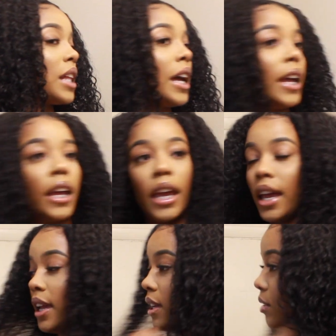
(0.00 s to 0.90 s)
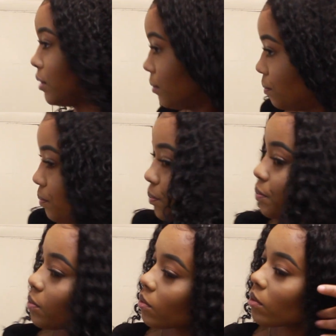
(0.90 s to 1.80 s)
like, and
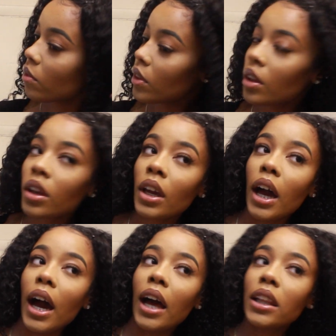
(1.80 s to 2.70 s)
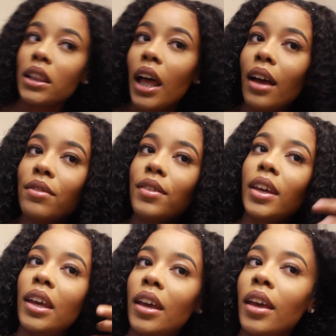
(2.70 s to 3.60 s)
I love
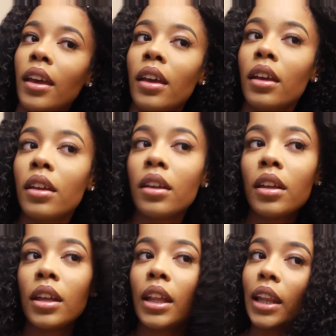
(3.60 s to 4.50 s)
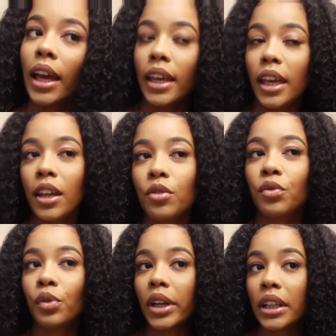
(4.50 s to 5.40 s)
it. Like, it
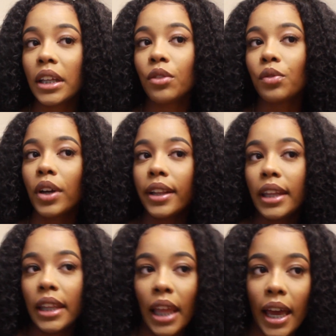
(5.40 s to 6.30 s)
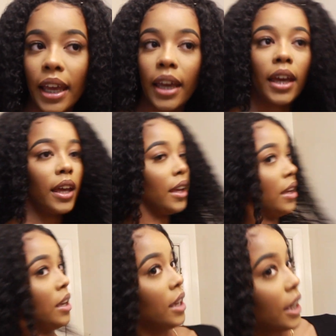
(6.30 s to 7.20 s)
really like
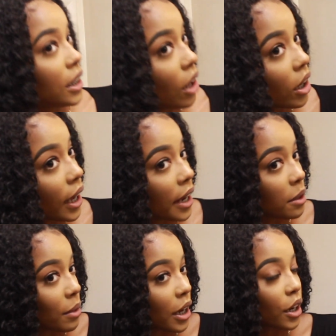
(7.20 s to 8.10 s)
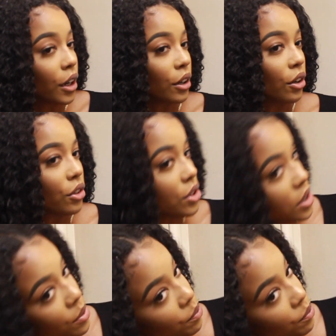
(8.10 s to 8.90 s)
elongated my curls.